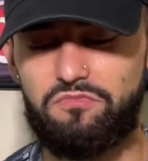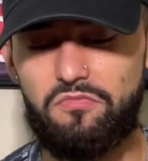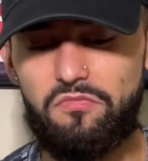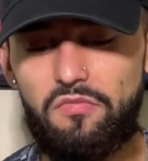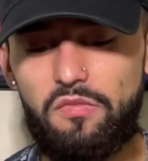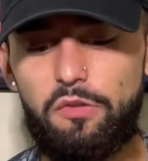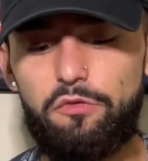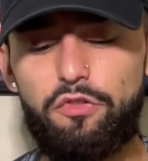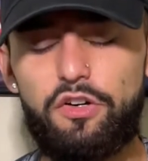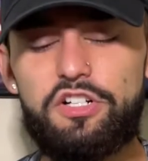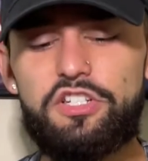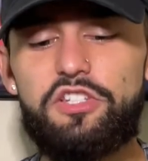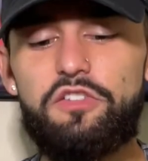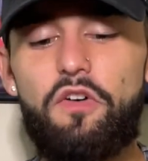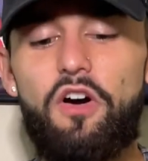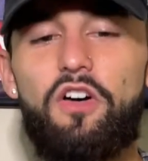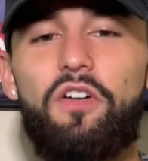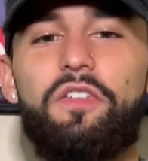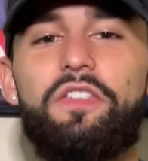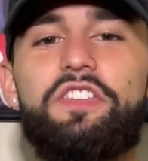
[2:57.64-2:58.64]
First of
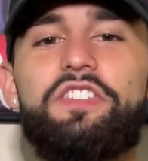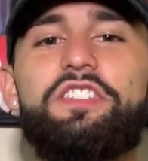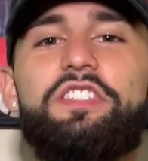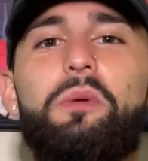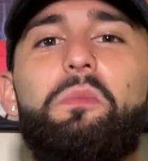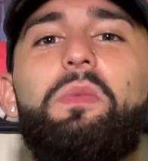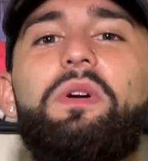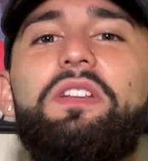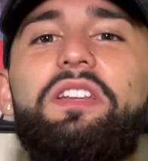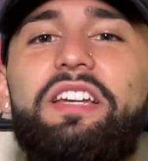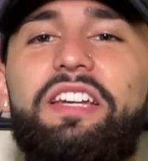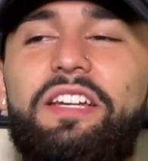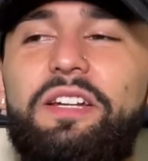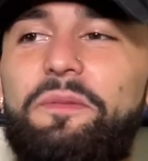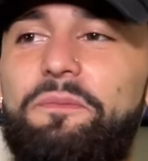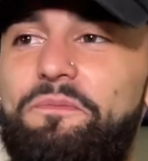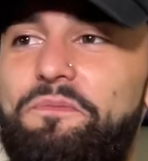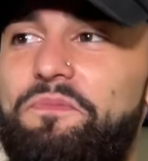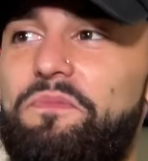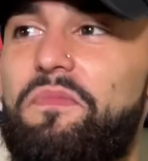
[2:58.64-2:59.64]
all, the Summer League,
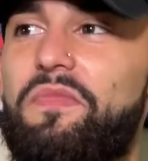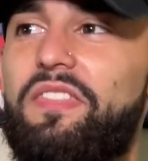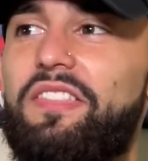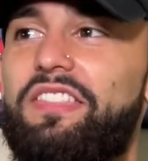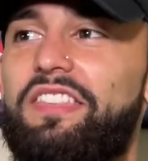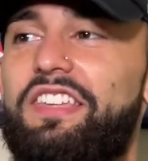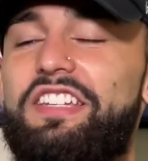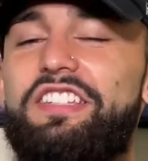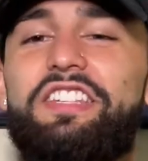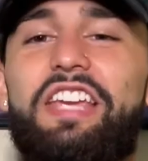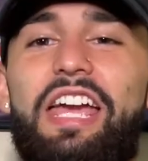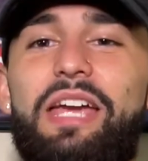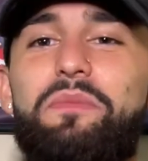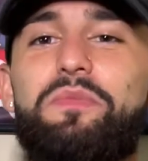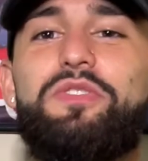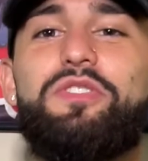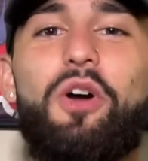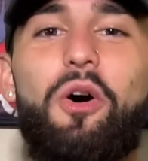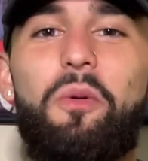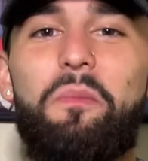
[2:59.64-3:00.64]
these
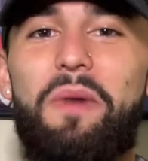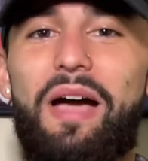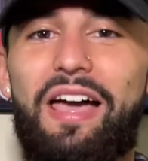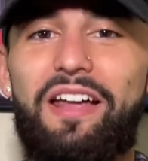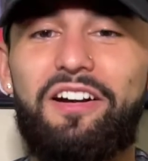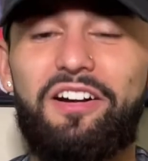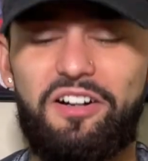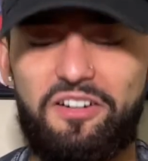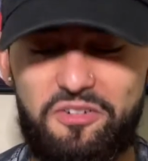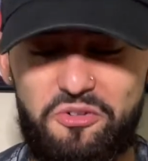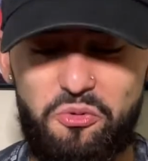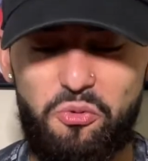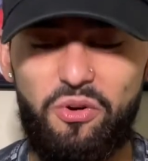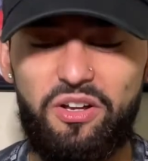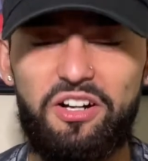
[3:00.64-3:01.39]
games don't matter, win or